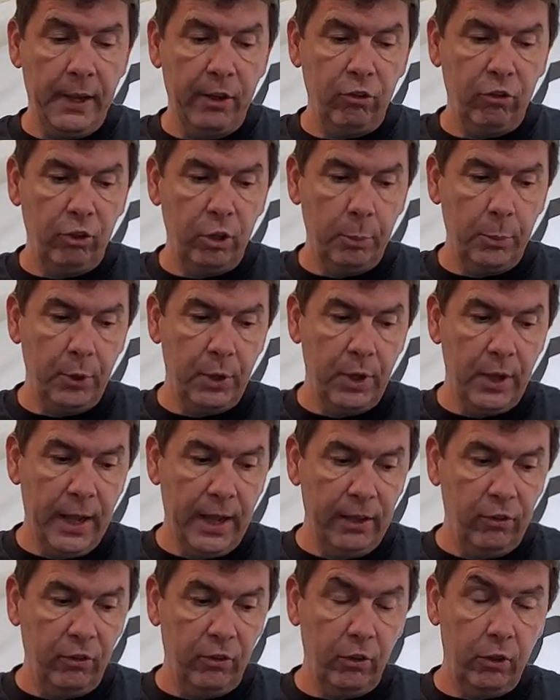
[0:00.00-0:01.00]
sure you put a
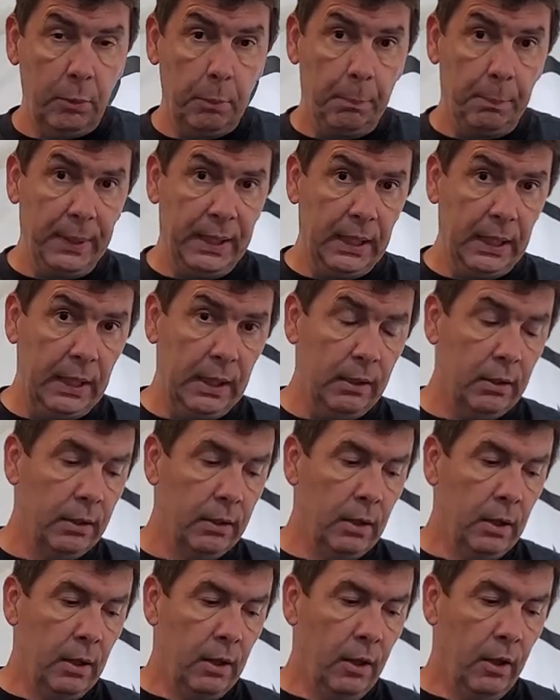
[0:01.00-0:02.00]
nice good bead
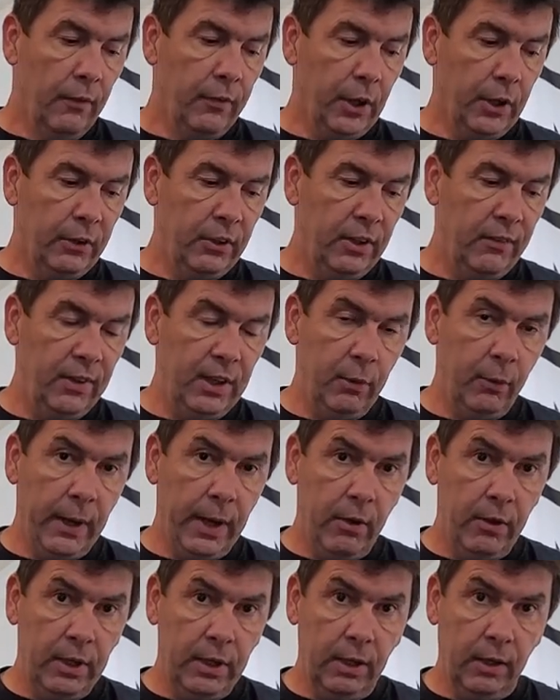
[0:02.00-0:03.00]
of RTV
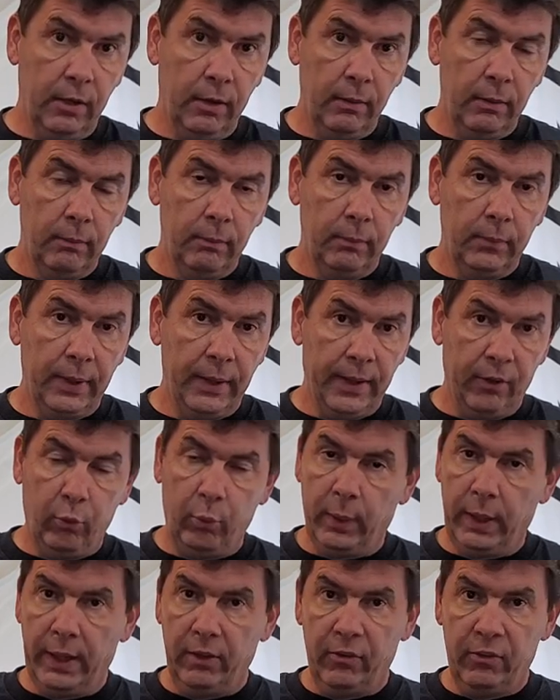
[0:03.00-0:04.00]
around here, and that's
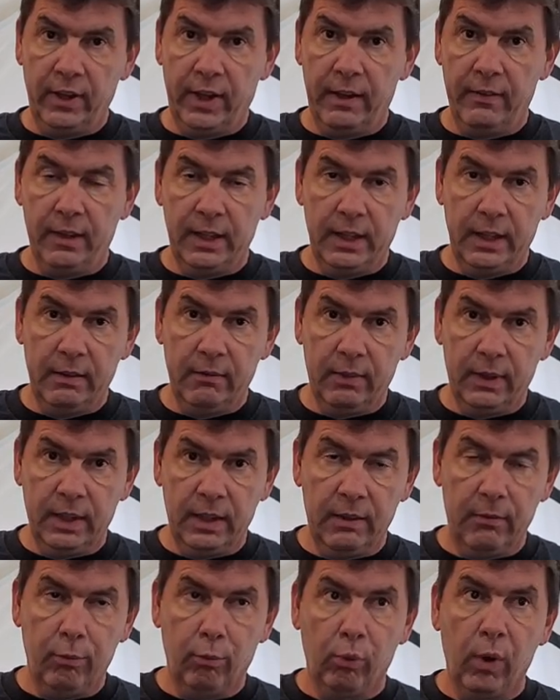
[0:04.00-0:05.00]
why I said the,
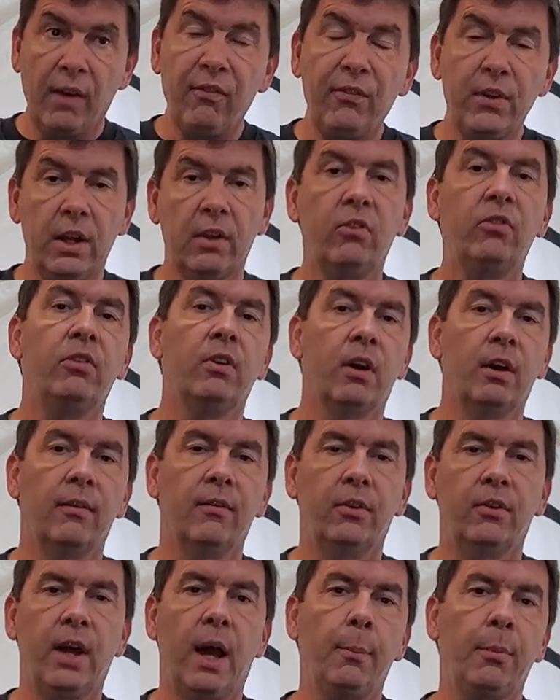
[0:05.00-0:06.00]
the roughness of
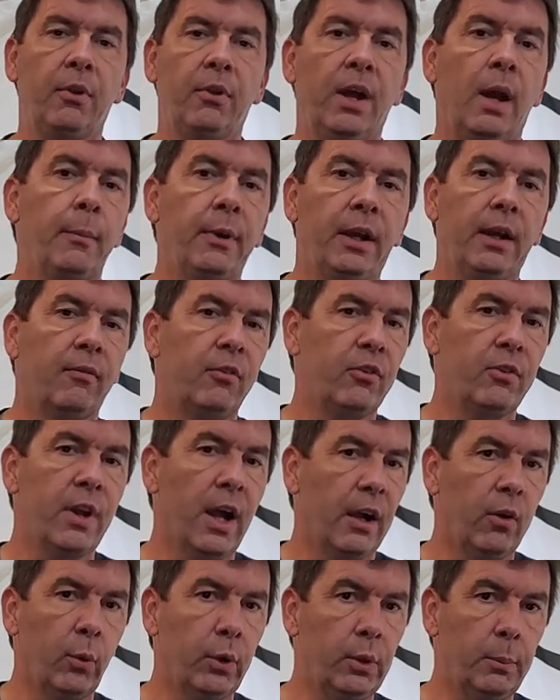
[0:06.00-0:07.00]
the top of the timing cover is
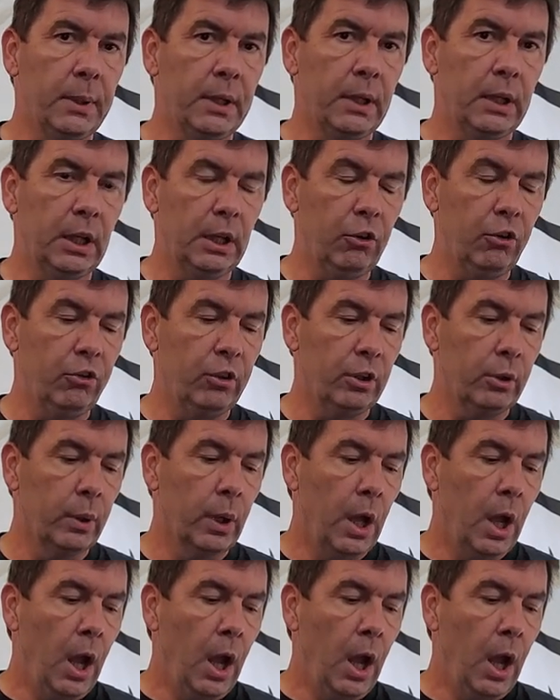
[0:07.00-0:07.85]
not going to be an issue.